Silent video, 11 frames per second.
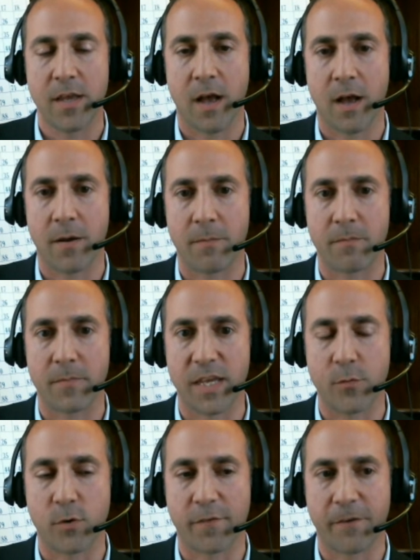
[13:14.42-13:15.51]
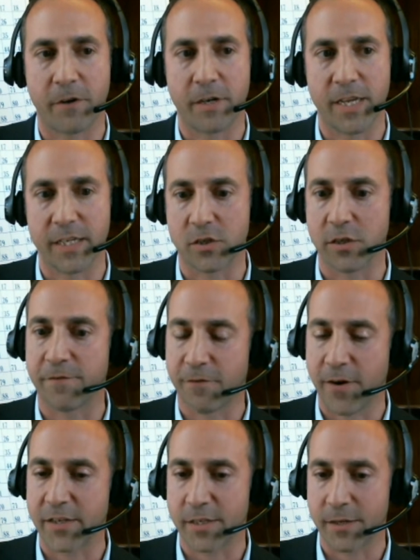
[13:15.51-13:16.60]
Um, he referred his good
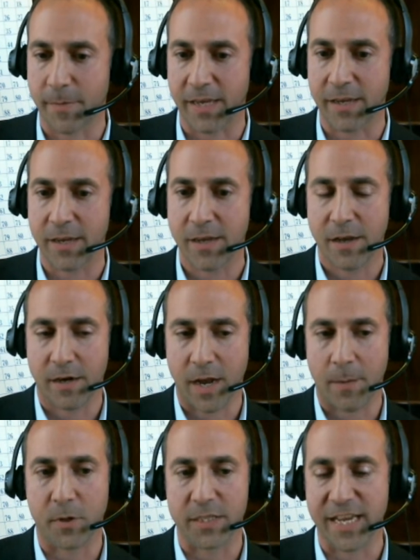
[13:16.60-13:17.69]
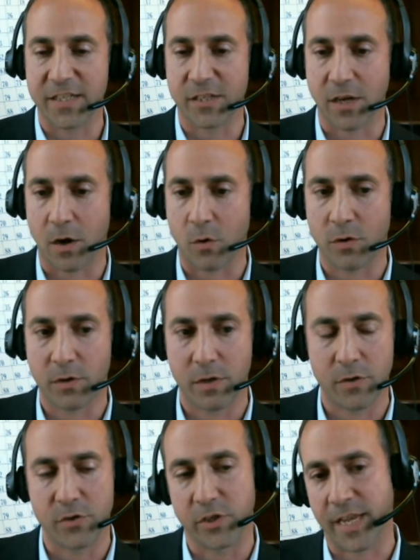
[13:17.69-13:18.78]
friend to me a couple days ago
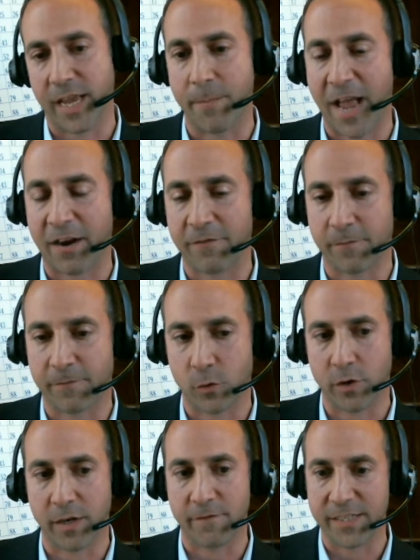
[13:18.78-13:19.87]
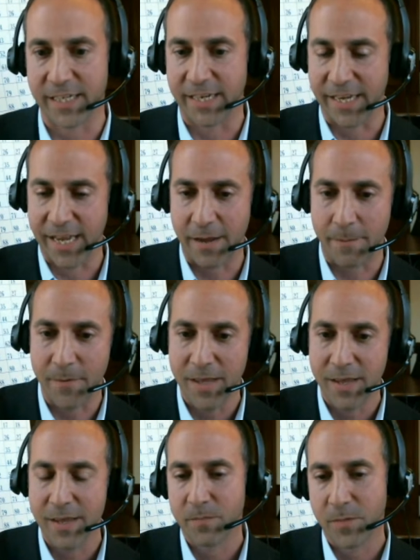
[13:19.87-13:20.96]
who just came back from Florida visiting him.
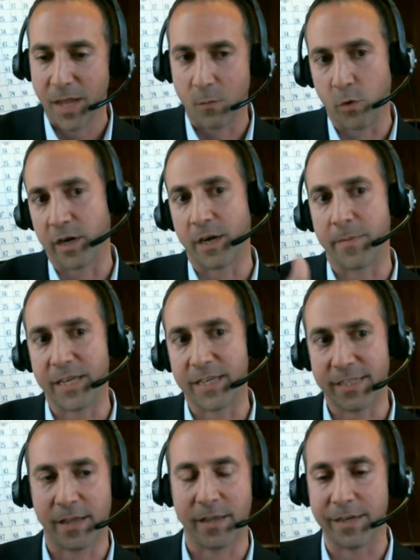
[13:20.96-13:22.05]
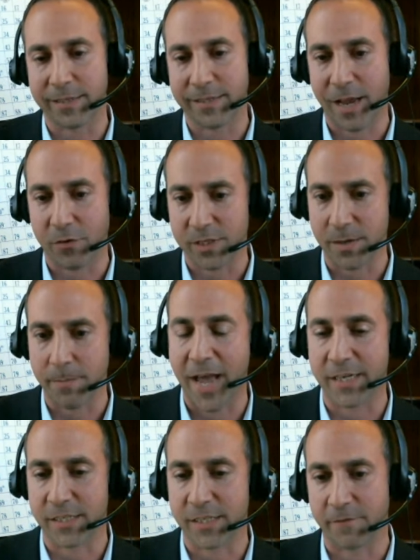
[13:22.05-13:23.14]
And we're going to be selling his house in
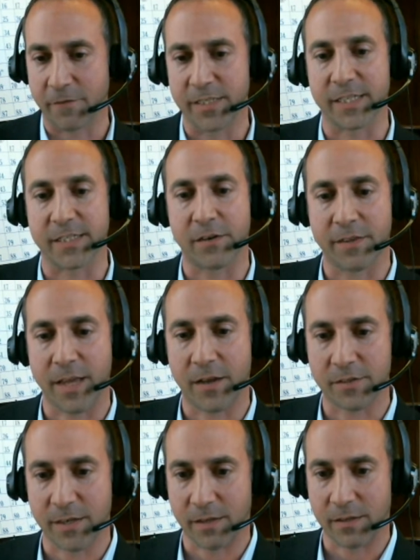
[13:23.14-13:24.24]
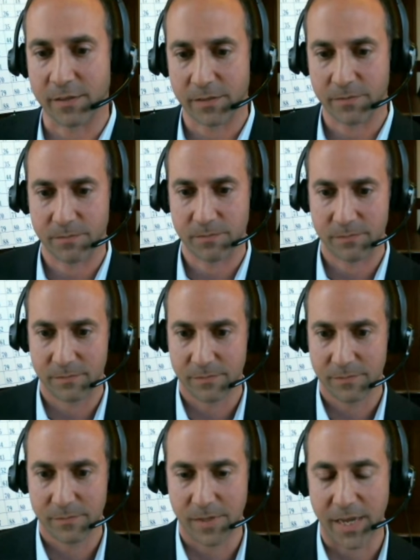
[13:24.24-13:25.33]
Madison for $600,000.
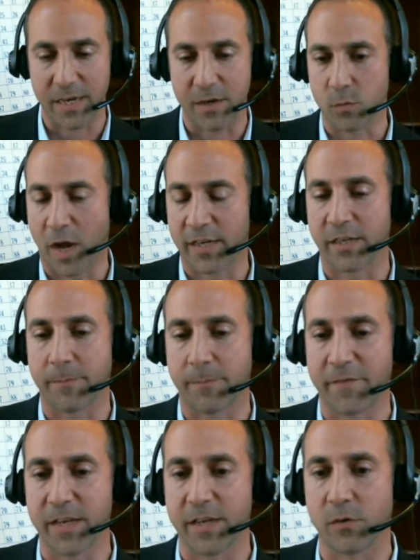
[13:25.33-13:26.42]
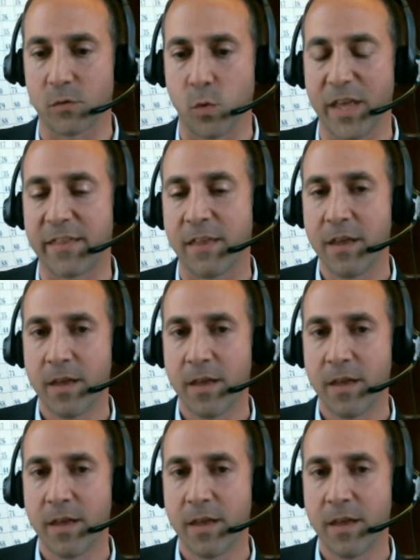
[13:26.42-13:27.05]
And he was watching my videos with,